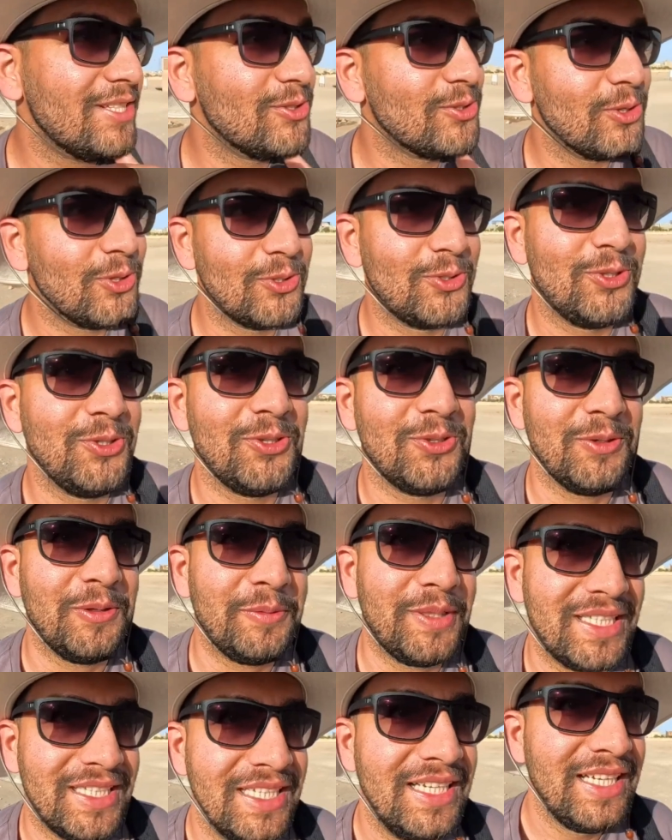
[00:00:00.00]
so cool. I
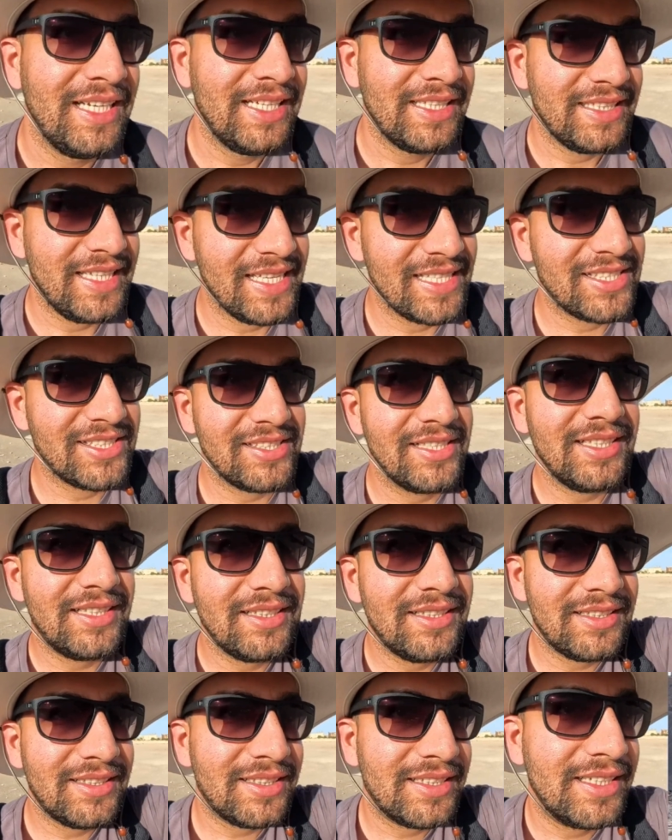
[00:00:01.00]
mean, the
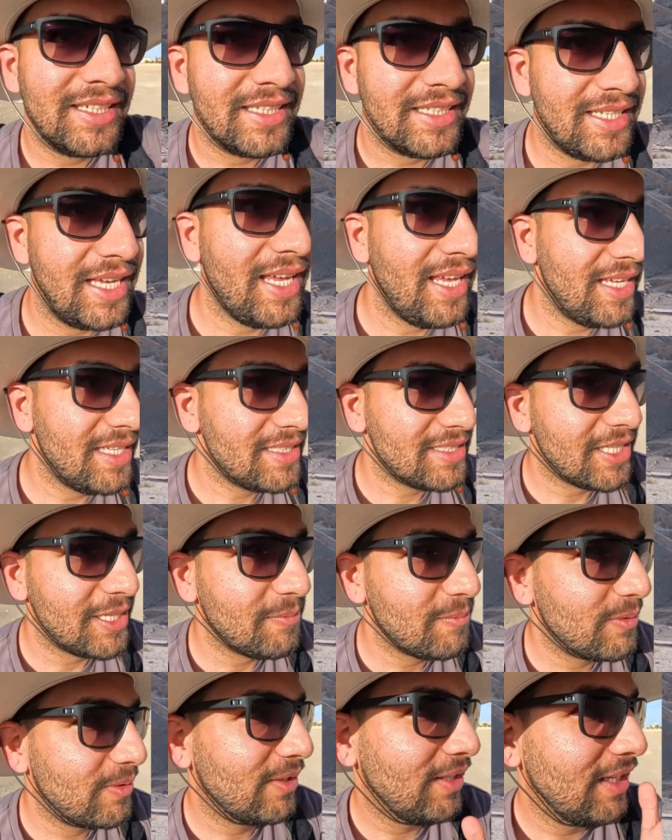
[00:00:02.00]
staircase
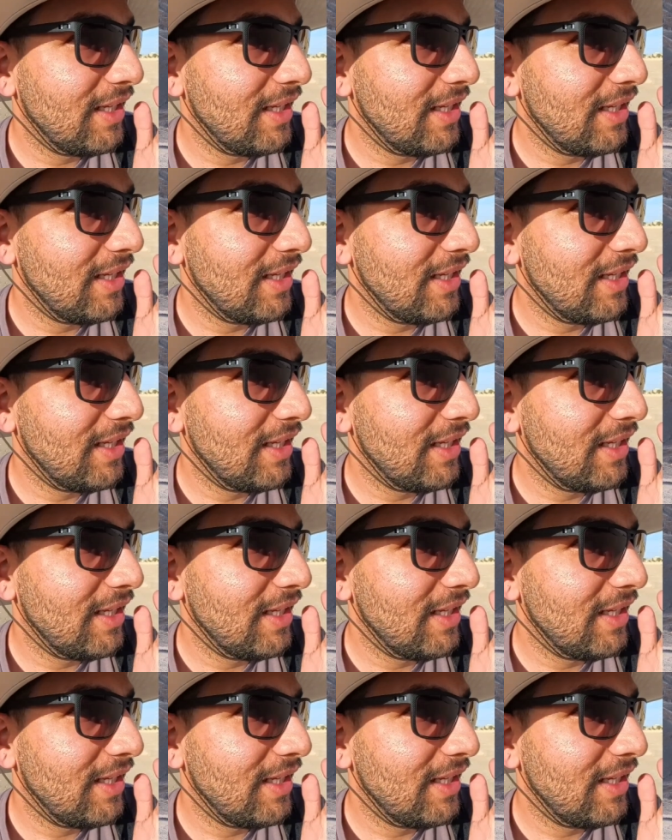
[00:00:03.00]
I'm